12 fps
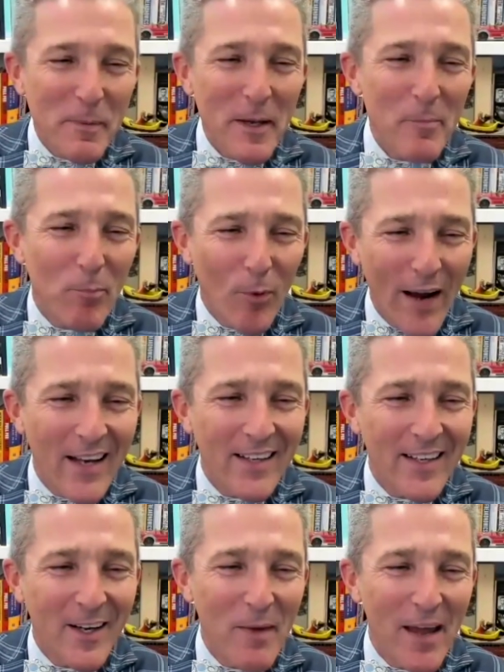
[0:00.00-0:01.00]
be
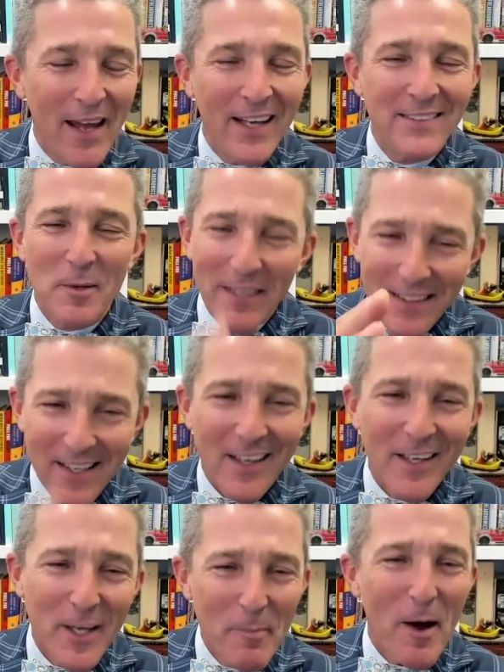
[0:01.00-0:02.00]
branding, Manny. Let me
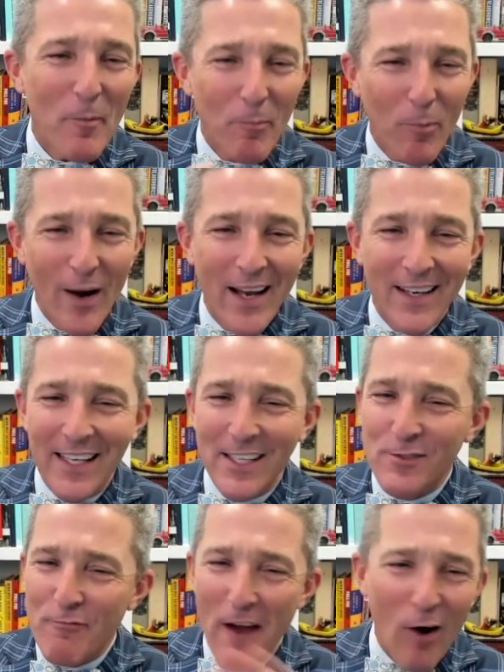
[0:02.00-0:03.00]
tell you about branding.
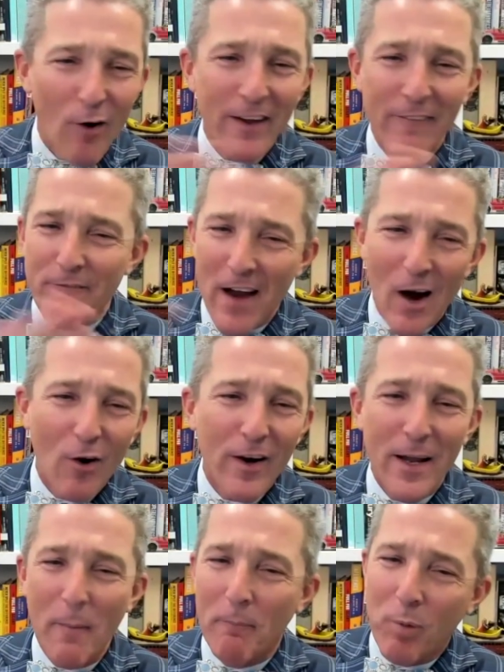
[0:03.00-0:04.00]
It's very,
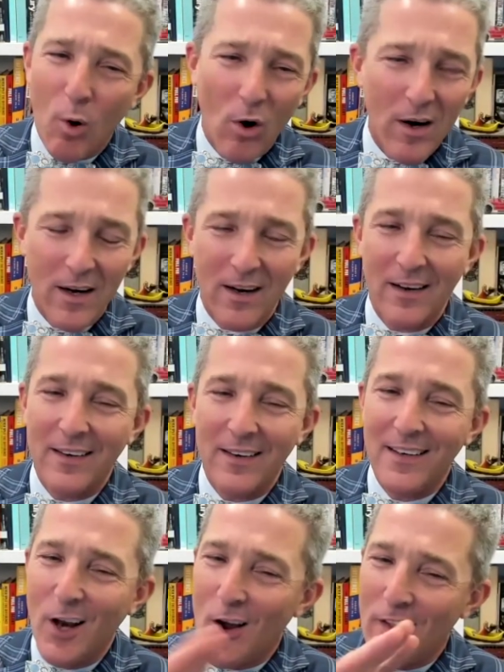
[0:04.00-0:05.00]
very important.
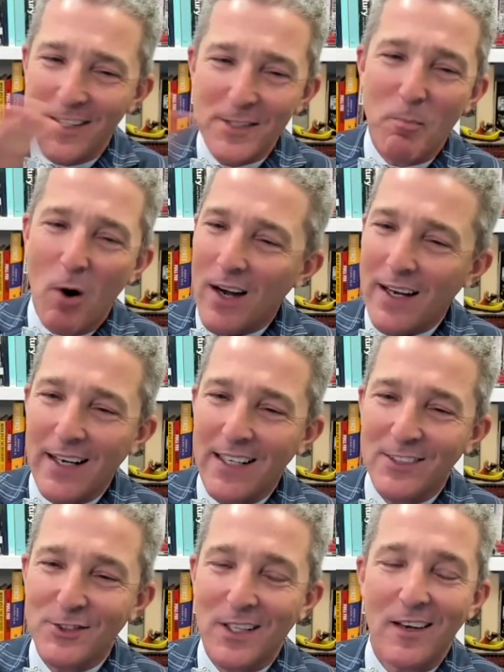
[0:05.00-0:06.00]
You know, this
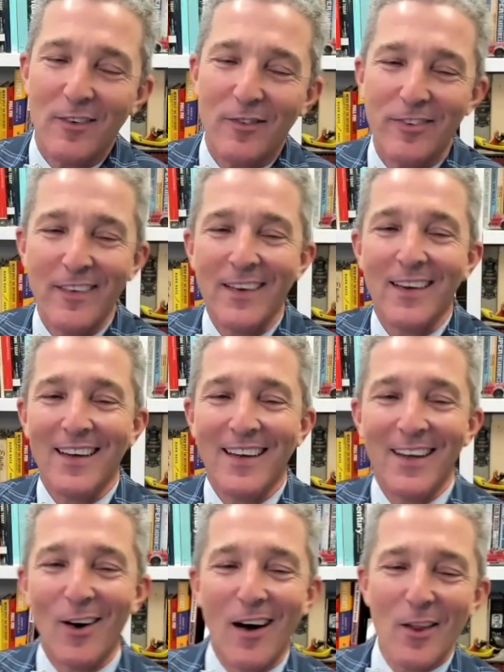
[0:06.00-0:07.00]
marketing stuff.
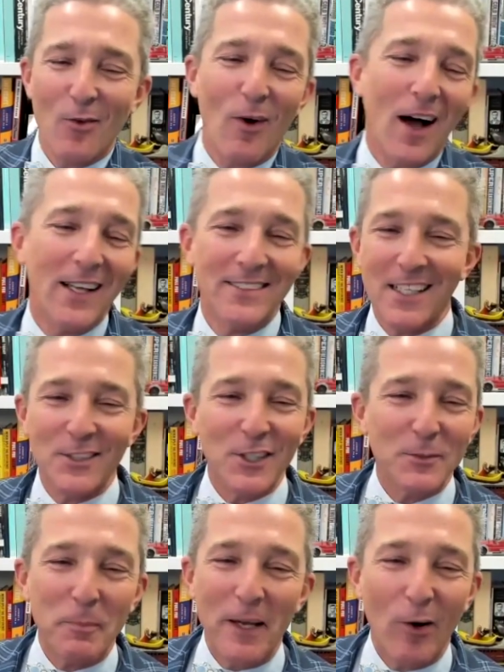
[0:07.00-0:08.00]
You know, otherwise I'd
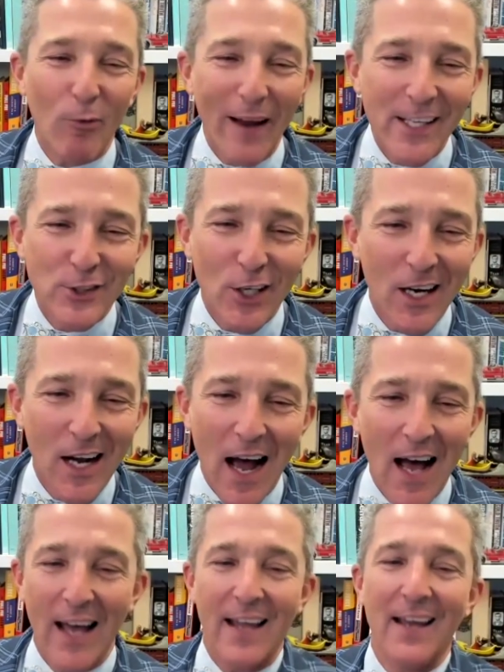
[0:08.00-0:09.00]
just be a regular guy.